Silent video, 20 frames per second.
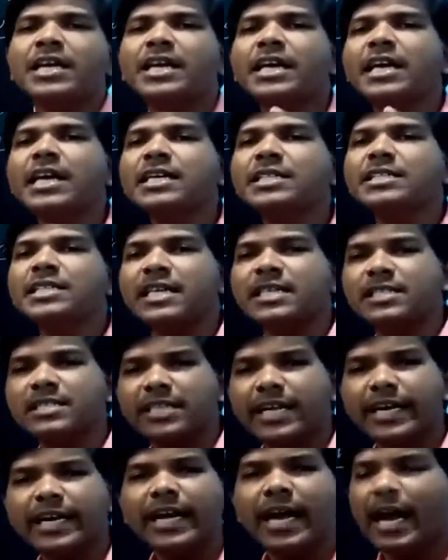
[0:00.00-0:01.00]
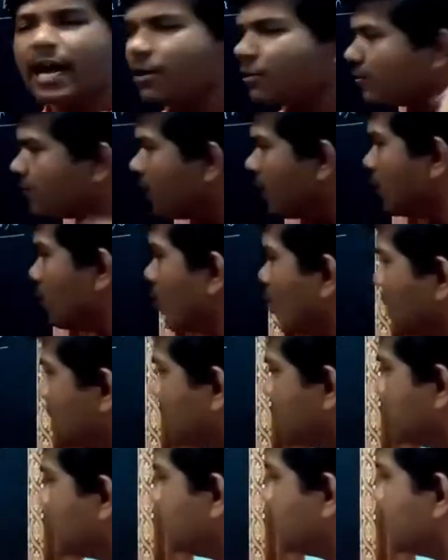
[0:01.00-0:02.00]
Each estate have one
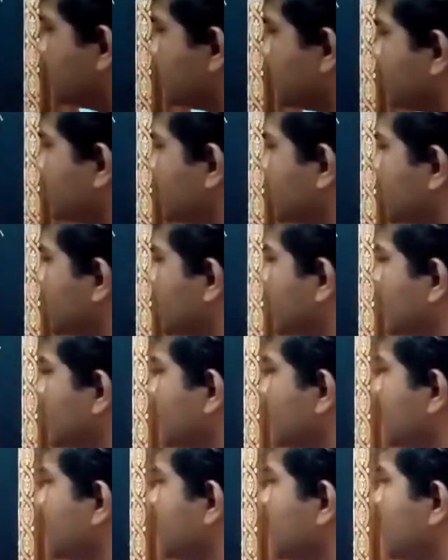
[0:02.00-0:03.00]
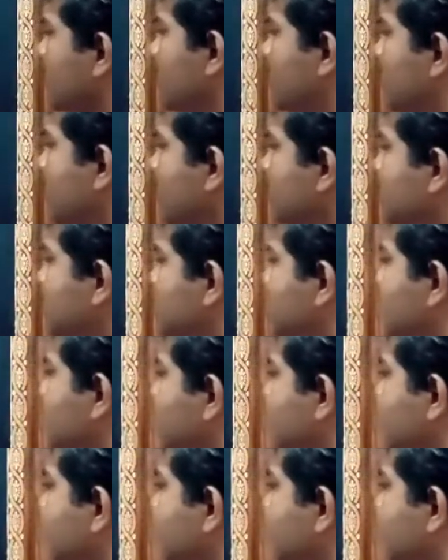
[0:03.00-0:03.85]
vote. Each